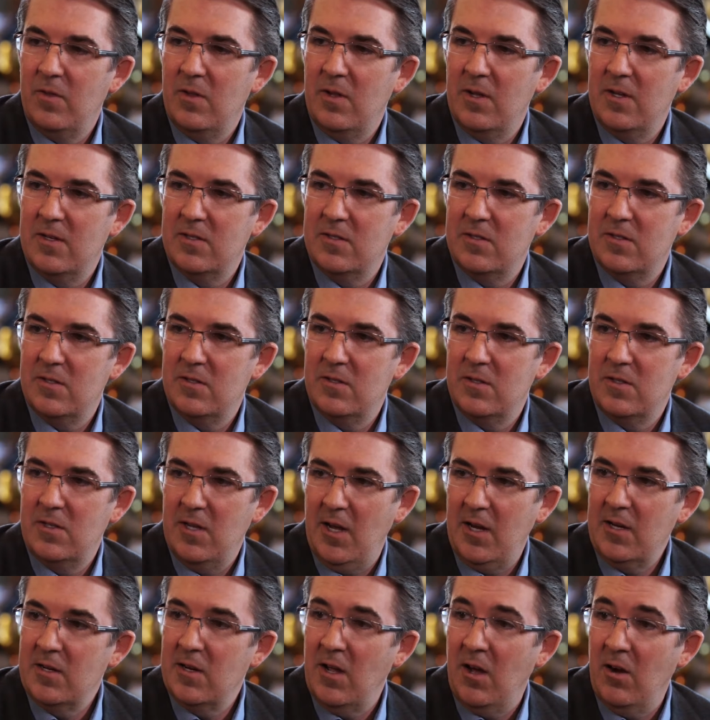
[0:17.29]
It's the
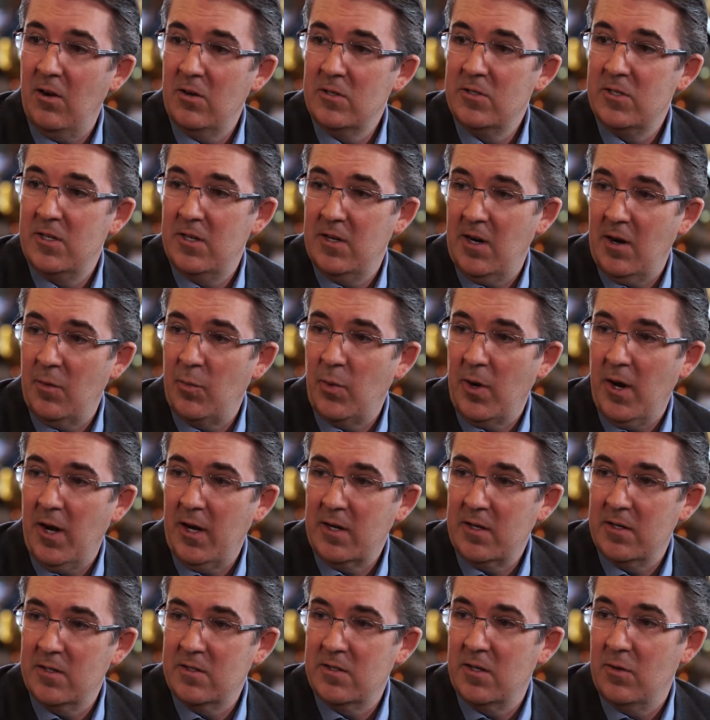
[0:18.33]
technology in our
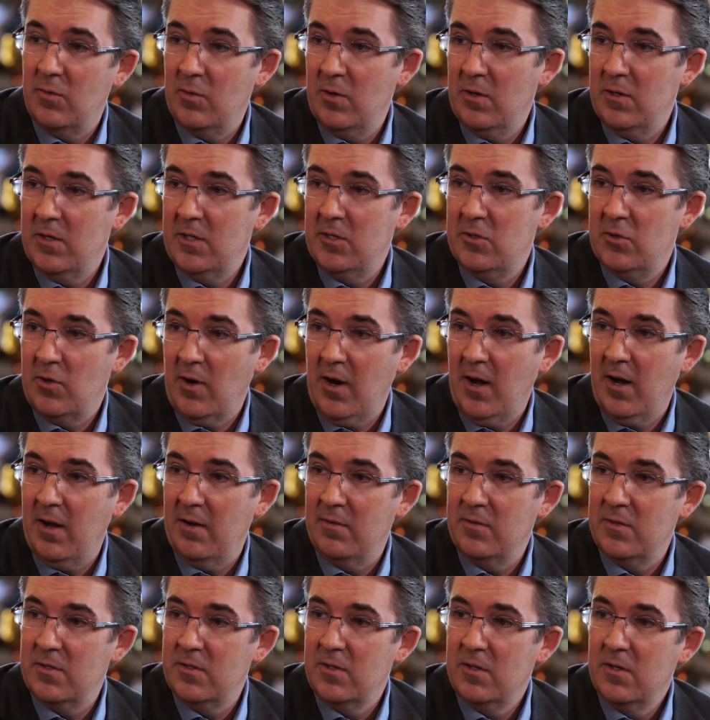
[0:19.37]
practice that really
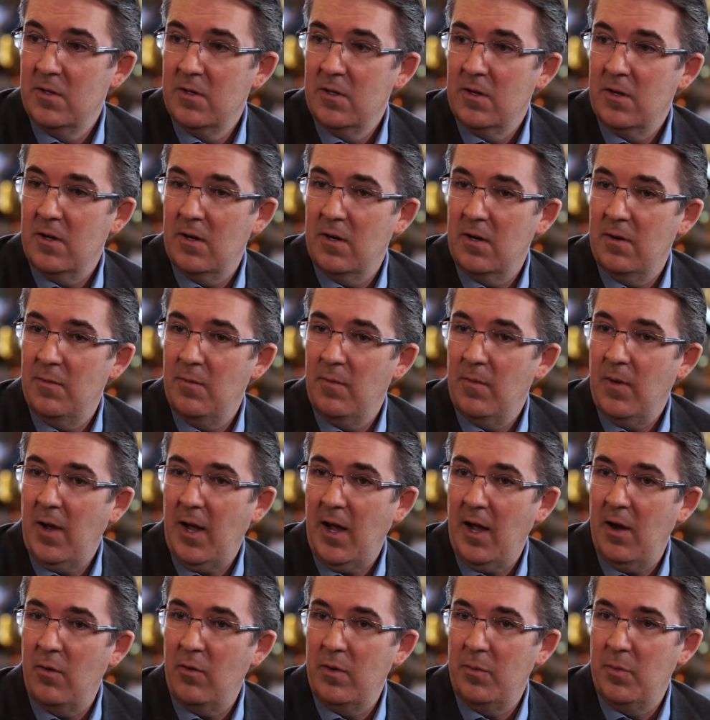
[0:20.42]
drives
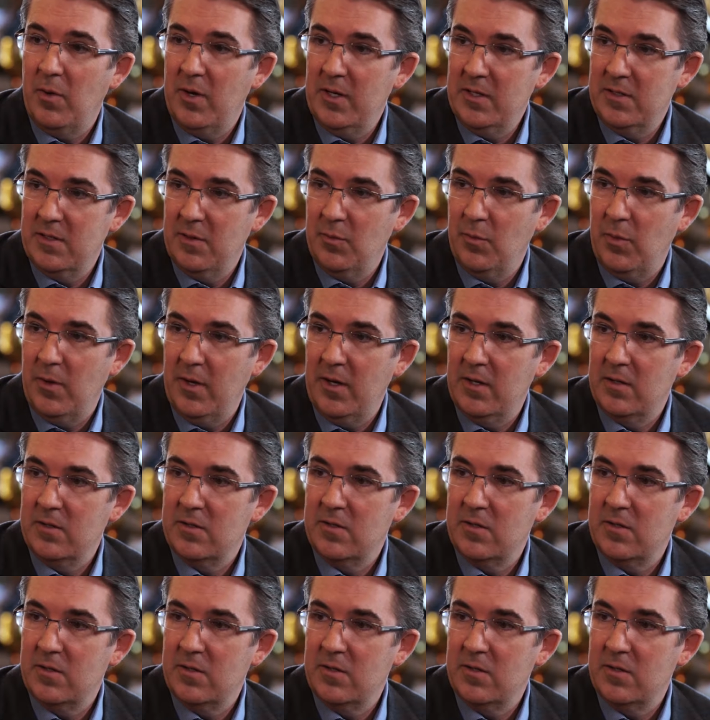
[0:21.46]
how we place implants.